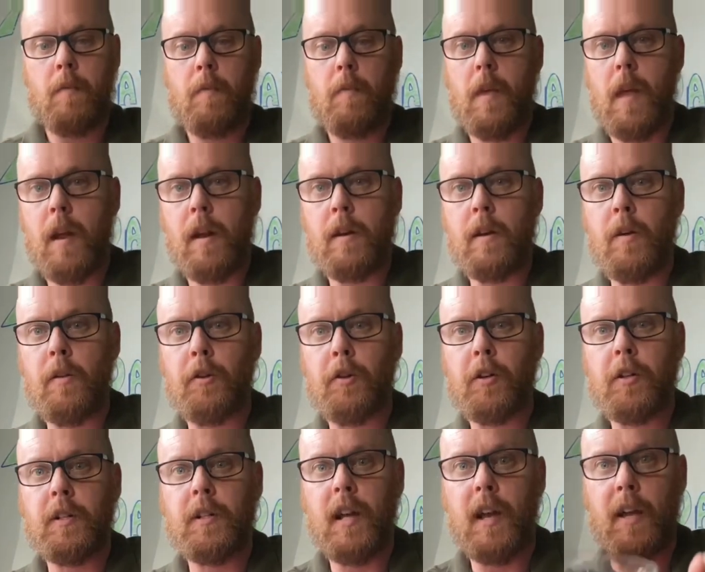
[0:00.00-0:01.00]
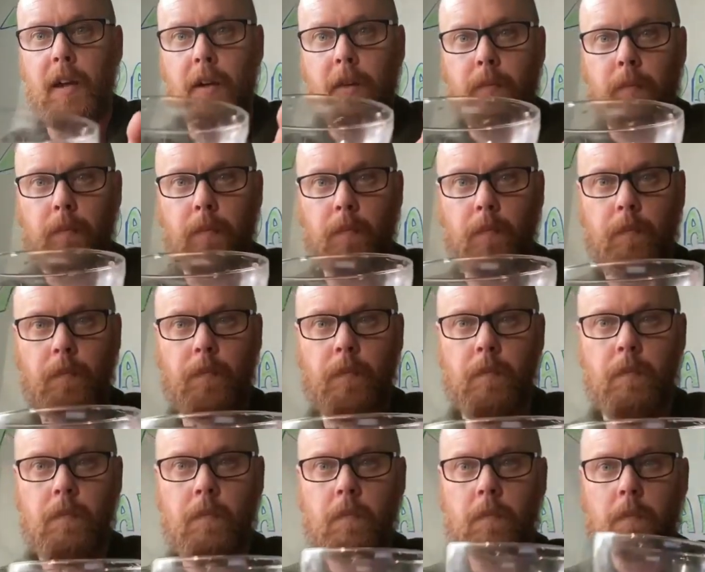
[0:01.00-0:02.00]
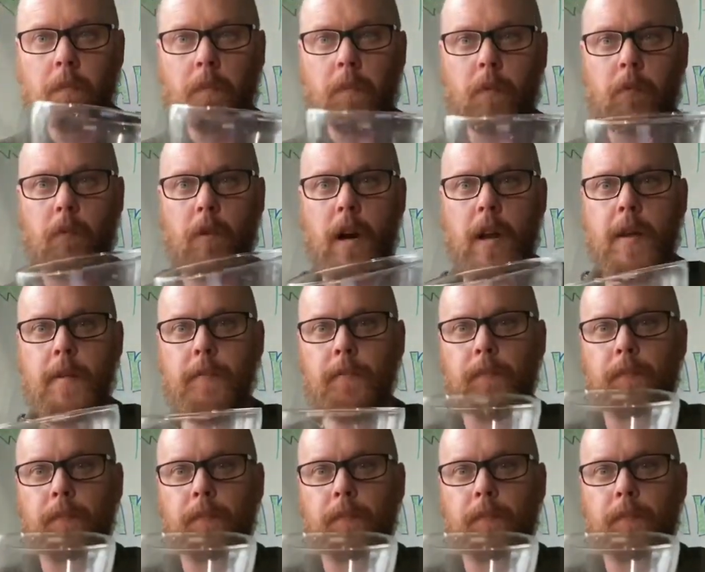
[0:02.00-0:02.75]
and another container. Ready?